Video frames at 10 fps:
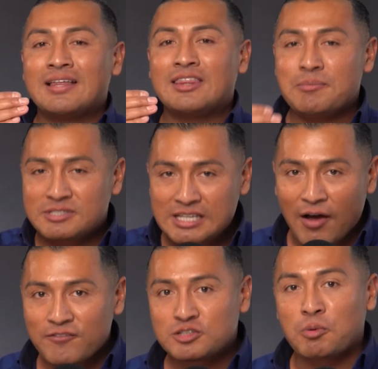
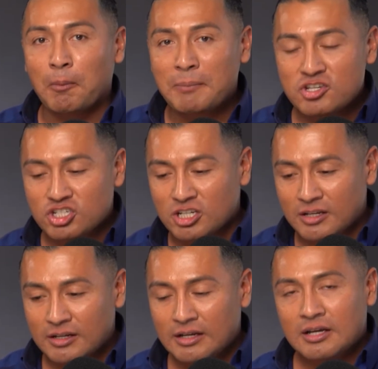themselves
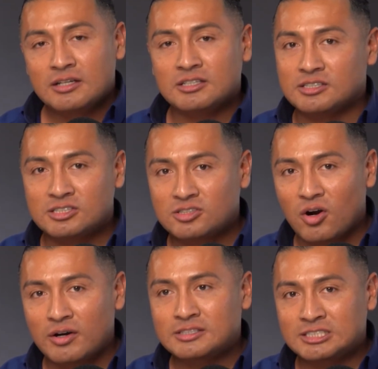permission to
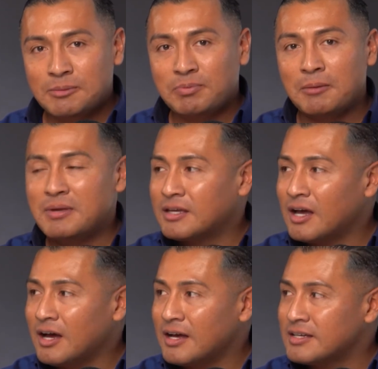start simply
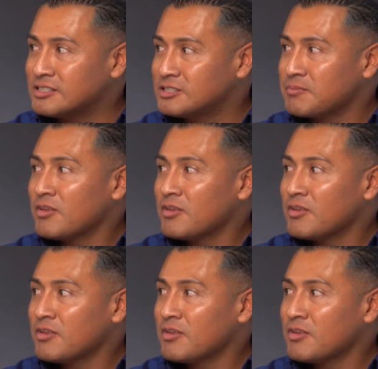because